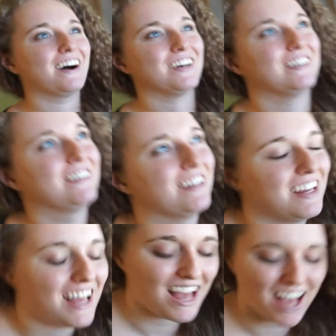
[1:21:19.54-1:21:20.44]
uh,
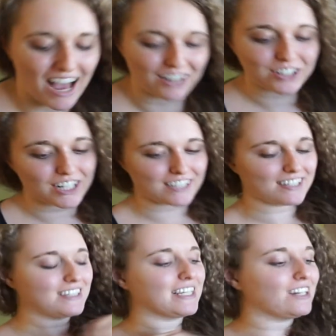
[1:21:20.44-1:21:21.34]
I don't
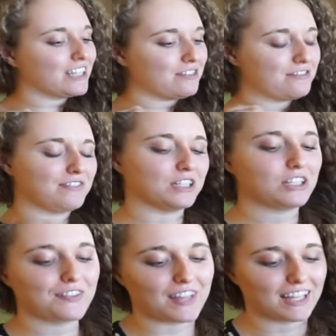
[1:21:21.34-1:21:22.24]
necessarily
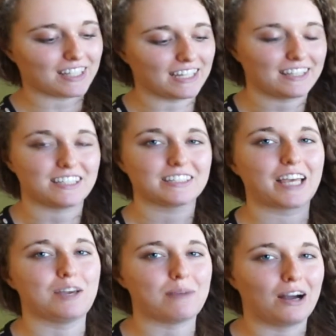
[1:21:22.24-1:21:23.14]
feel that like this
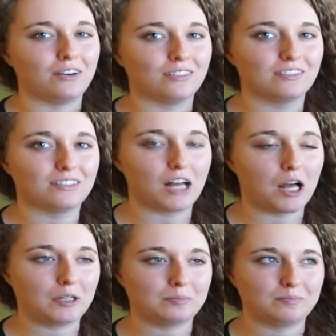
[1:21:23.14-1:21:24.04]
came out
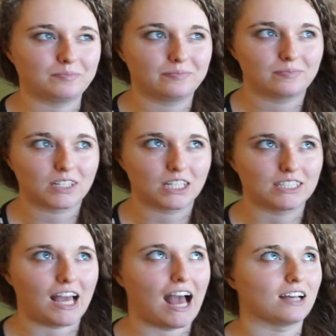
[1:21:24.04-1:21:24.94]
because um, it
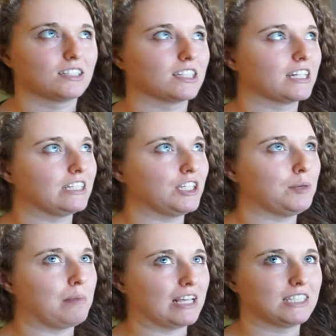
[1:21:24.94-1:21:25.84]
has like a
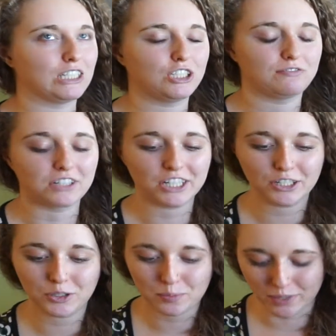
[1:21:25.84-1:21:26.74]
deep message for
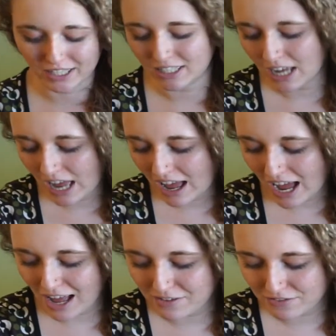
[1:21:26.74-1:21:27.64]
you, but
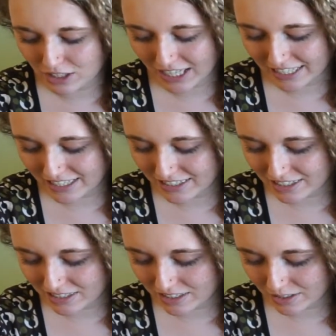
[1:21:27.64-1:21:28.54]
I feel like
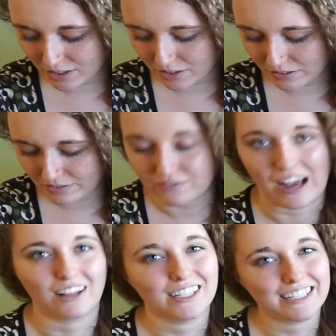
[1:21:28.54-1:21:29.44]
it's
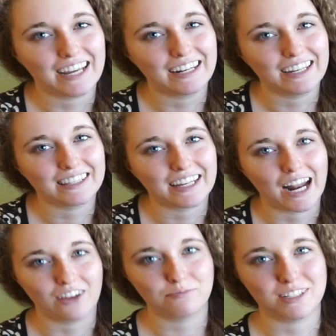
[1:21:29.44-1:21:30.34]
validating that
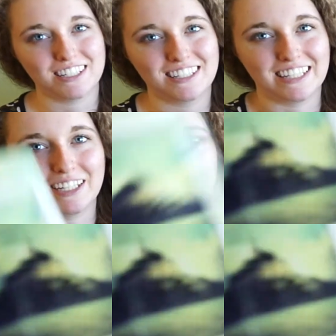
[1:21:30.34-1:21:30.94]
I've been seeing